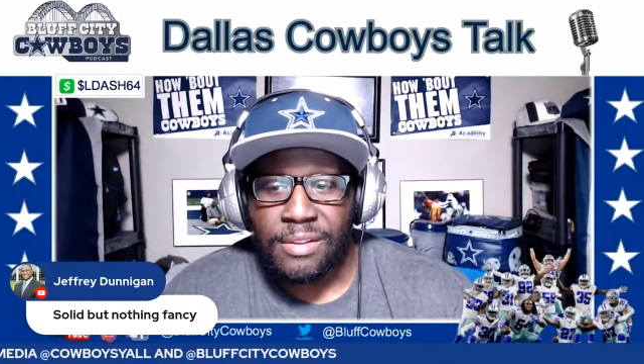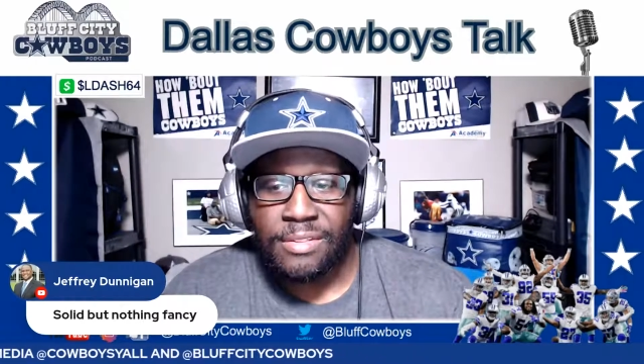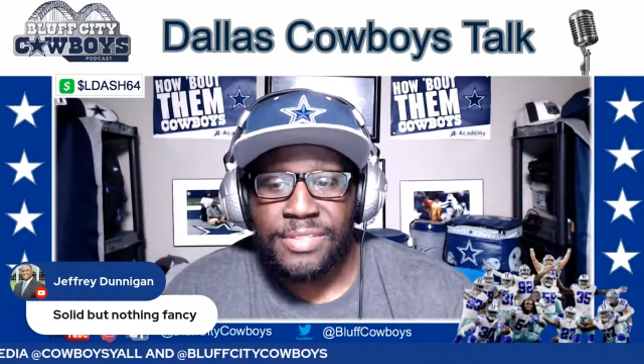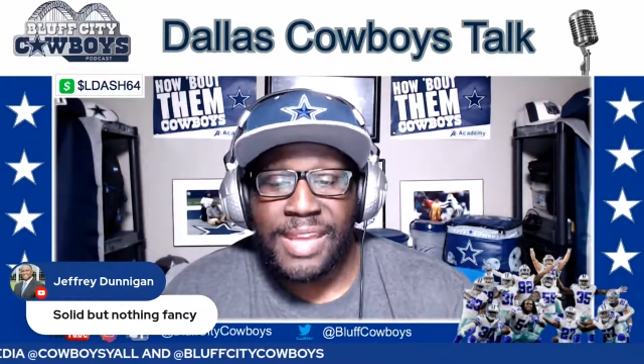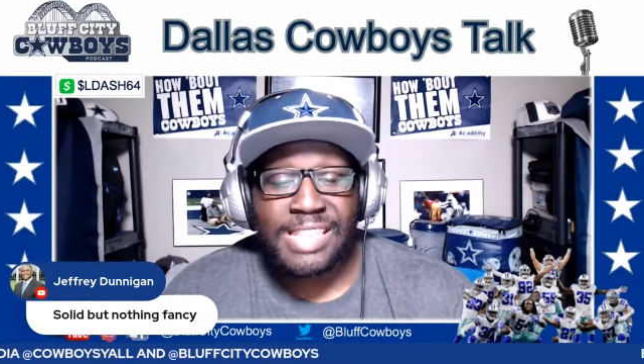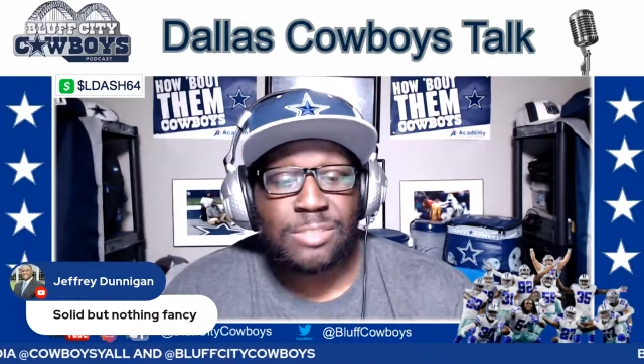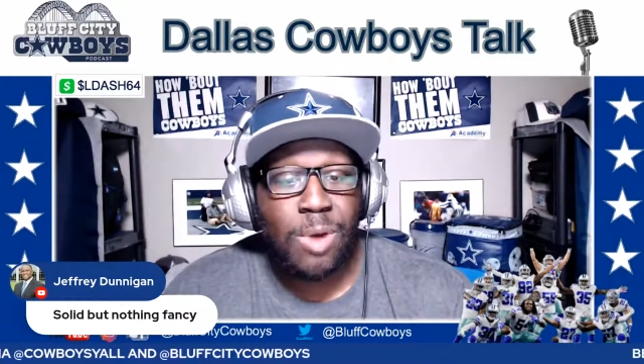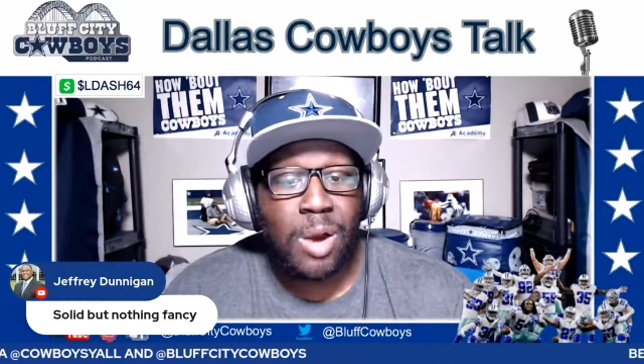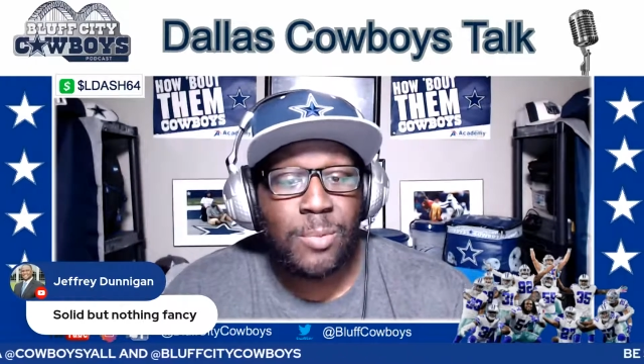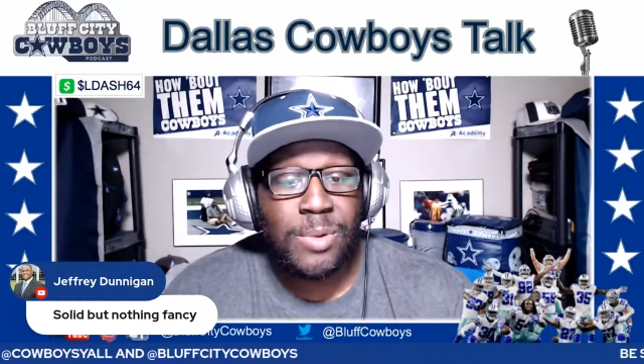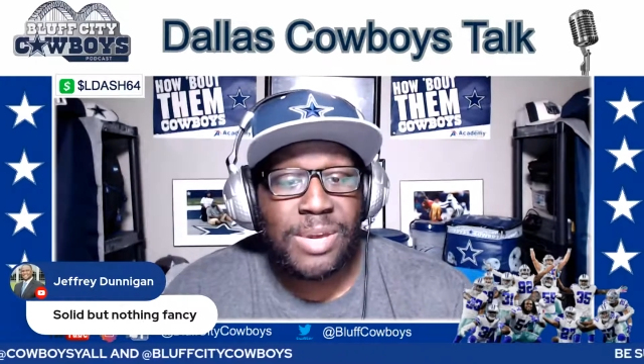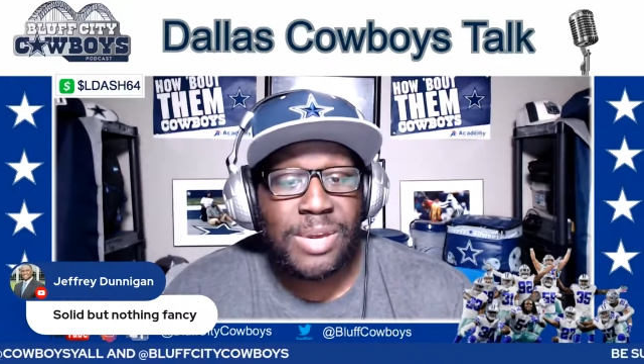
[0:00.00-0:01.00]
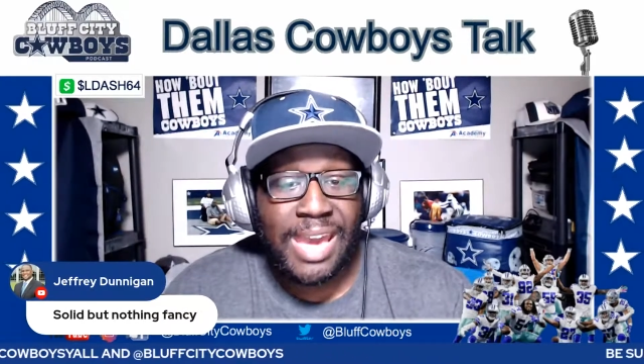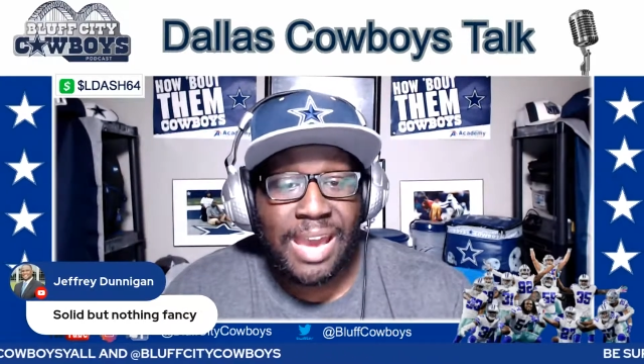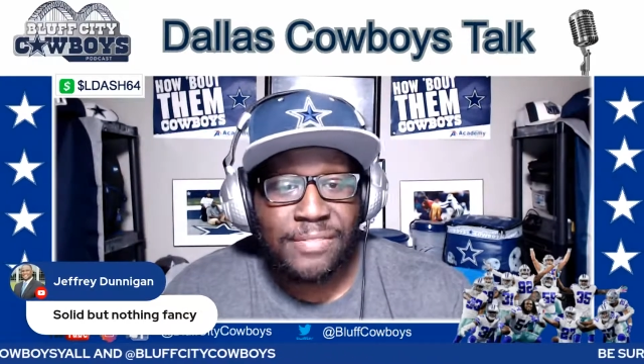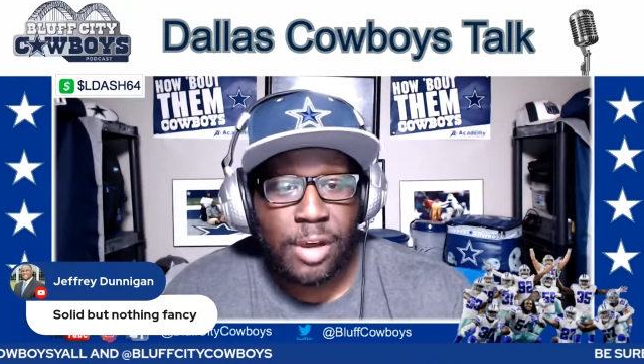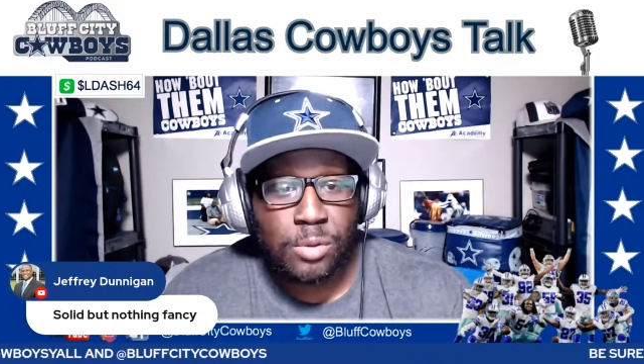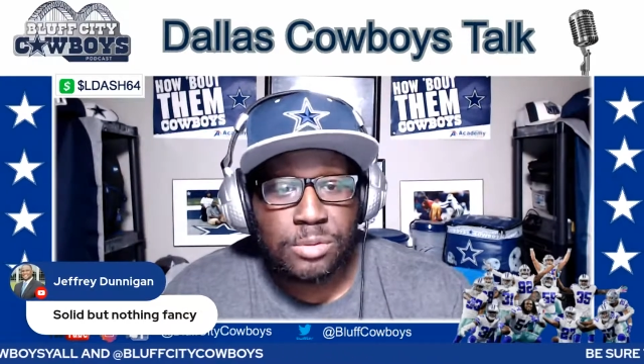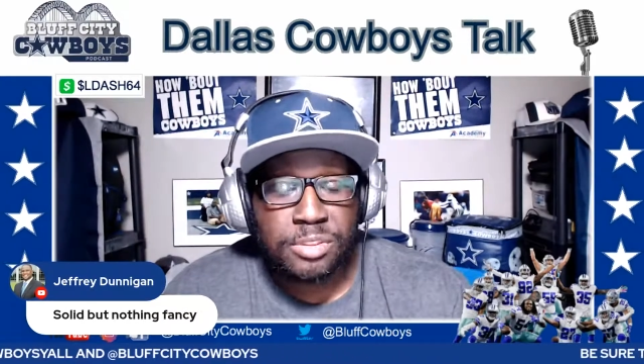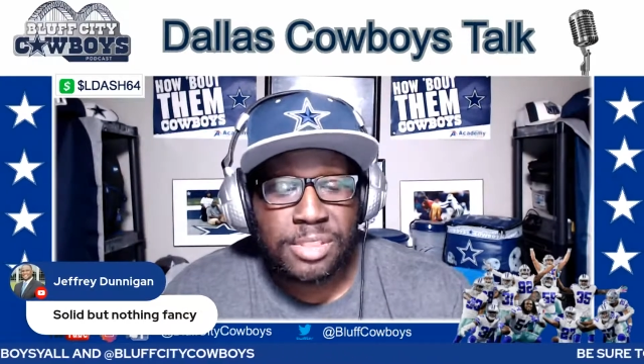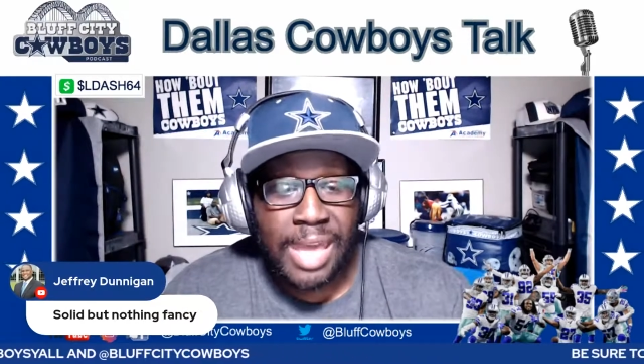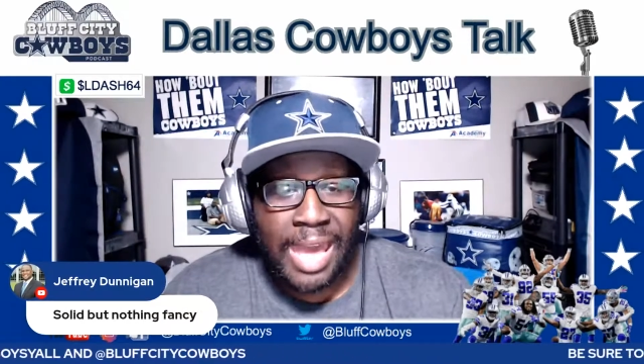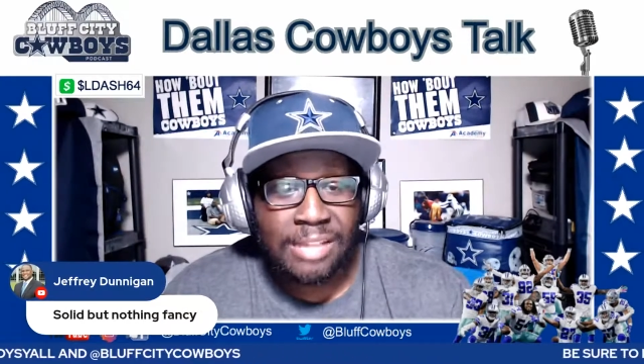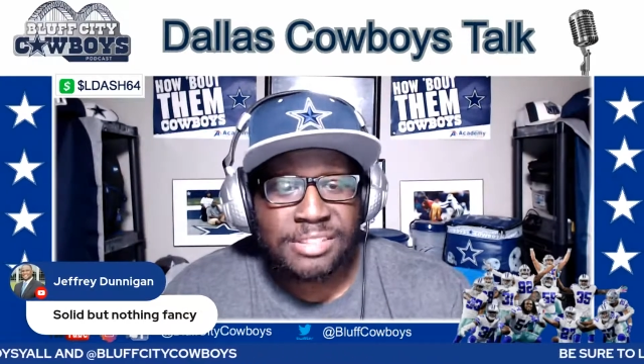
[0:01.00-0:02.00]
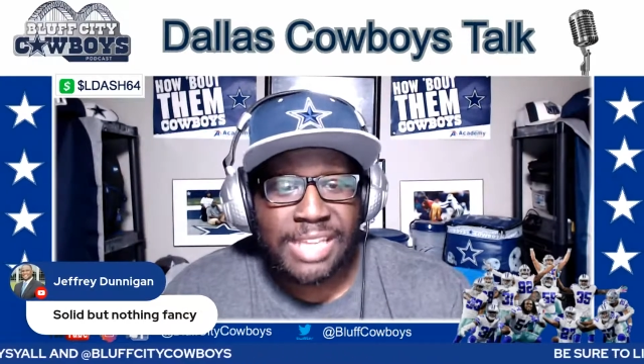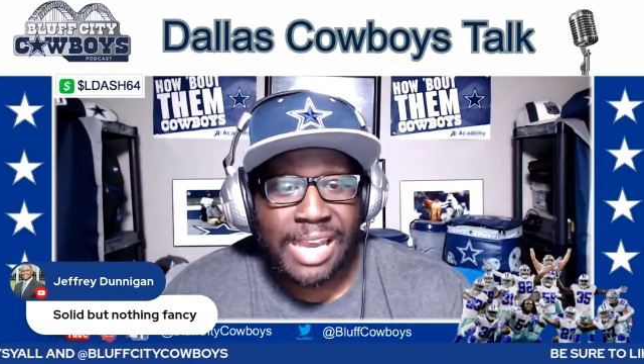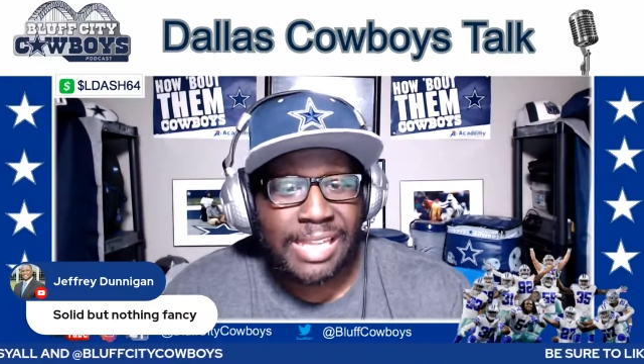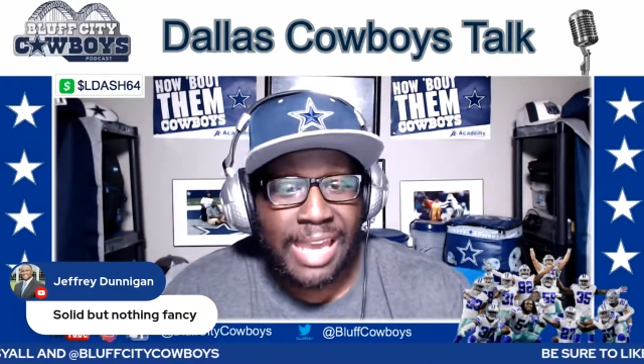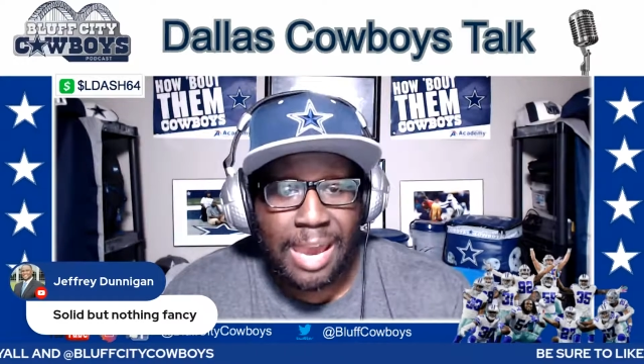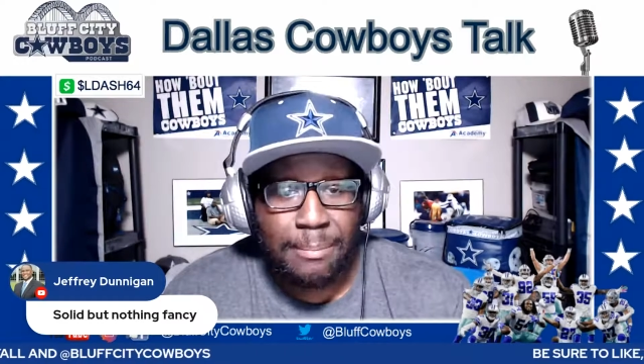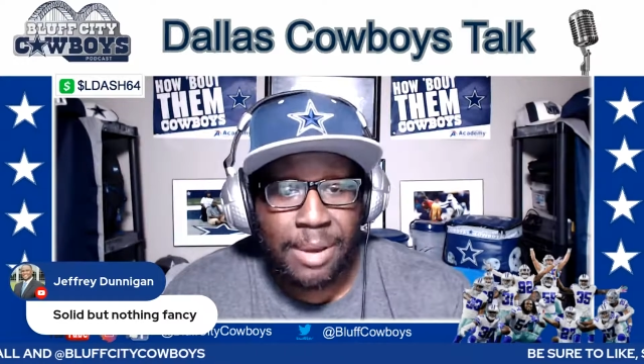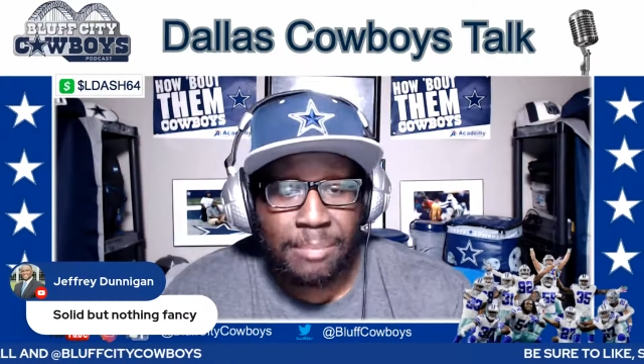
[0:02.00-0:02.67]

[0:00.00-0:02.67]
That's why we have those outside